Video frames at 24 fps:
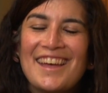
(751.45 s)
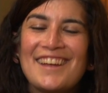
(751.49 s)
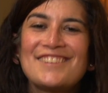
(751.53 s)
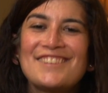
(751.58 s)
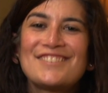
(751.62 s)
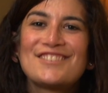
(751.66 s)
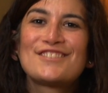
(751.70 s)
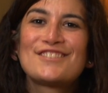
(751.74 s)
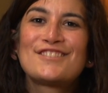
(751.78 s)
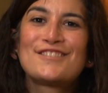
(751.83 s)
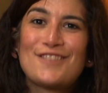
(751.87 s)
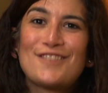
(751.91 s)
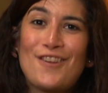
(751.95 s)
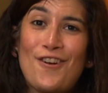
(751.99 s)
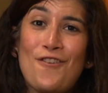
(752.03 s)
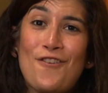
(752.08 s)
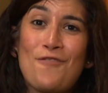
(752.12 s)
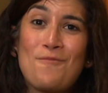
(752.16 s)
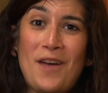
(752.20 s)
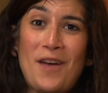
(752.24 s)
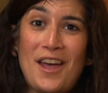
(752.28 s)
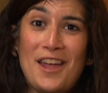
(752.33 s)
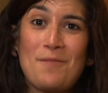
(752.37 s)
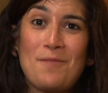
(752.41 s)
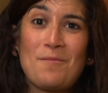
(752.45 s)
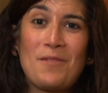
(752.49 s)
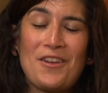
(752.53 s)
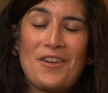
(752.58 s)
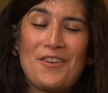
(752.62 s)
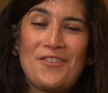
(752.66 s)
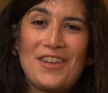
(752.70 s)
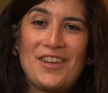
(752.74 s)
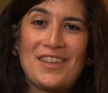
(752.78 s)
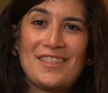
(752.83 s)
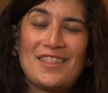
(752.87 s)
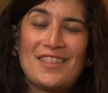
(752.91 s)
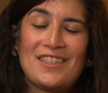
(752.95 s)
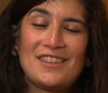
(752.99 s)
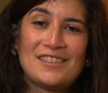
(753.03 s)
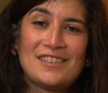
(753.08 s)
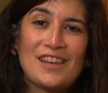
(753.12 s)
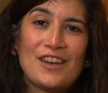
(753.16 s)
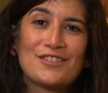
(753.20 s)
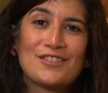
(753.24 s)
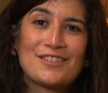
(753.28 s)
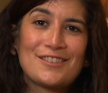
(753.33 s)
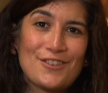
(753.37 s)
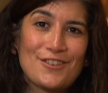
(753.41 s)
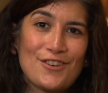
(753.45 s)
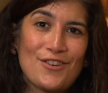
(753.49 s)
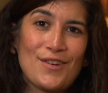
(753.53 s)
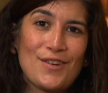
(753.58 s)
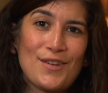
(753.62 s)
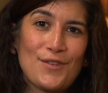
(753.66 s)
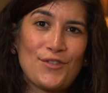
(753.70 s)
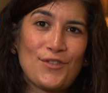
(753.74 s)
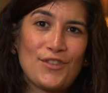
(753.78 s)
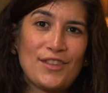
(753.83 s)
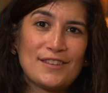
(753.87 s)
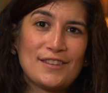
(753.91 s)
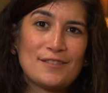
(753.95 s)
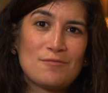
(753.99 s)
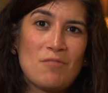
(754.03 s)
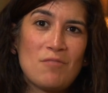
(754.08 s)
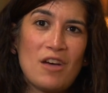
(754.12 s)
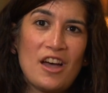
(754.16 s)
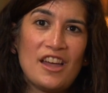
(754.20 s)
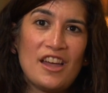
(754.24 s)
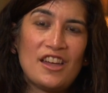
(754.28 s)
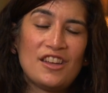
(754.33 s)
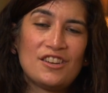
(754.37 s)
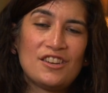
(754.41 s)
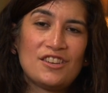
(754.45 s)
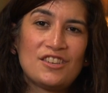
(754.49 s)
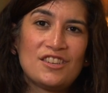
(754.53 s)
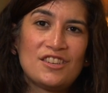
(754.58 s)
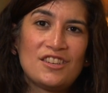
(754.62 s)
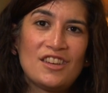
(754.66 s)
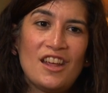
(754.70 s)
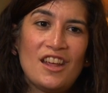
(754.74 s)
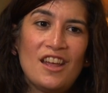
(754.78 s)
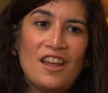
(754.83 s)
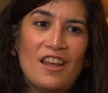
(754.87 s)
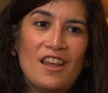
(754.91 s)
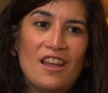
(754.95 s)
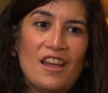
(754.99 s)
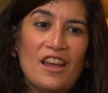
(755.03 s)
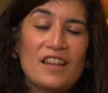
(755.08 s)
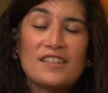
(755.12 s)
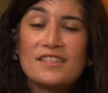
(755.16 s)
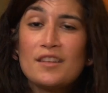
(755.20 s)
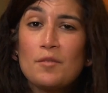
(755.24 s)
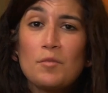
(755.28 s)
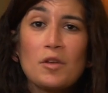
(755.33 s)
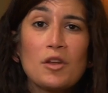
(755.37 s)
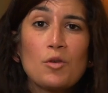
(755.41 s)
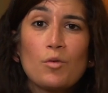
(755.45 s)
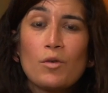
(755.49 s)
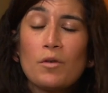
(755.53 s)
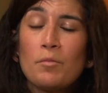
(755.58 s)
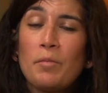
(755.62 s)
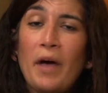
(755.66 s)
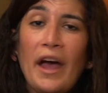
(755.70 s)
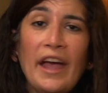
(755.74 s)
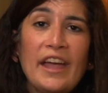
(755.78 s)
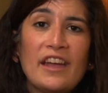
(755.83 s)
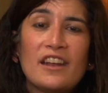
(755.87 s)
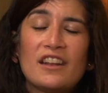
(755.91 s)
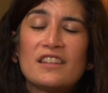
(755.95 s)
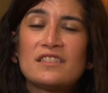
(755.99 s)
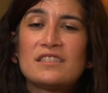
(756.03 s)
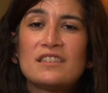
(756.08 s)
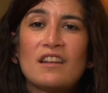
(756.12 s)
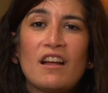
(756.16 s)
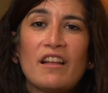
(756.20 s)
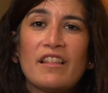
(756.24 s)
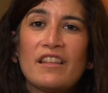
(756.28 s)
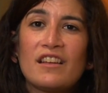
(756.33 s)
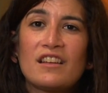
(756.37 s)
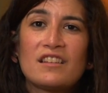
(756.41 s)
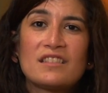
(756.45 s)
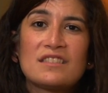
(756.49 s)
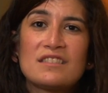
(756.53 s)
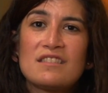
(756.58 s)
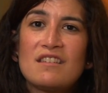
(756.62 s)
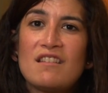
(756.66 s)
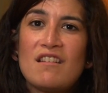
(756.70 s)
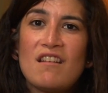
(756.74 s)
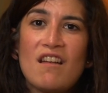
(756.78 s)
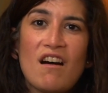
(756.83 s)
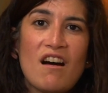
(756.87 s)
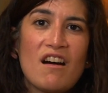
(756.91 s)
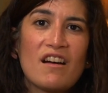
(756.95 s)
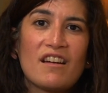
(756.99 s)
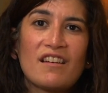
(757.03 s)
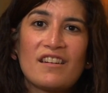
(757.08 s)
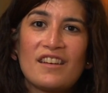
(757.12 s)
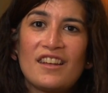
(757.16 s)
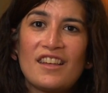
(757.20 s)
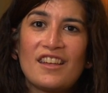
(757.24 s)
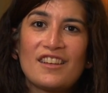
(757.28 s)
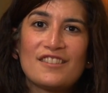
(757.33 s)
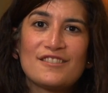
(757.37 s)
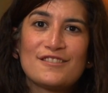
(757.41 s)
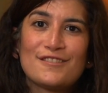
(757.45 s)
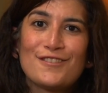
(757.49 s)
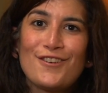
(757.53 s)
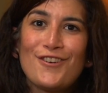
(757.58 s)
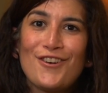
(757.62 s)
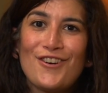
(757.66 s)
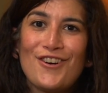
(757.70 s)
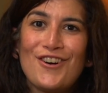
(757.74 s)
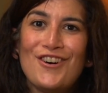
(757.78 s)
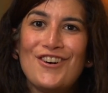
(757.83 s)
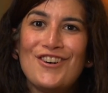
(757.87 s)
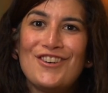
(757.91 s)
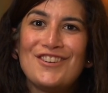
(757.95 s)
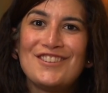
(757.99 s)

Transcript: it is just so mind-blowing that these houses are going for this much and somebody will buy it. It's not like it's not going to get sold.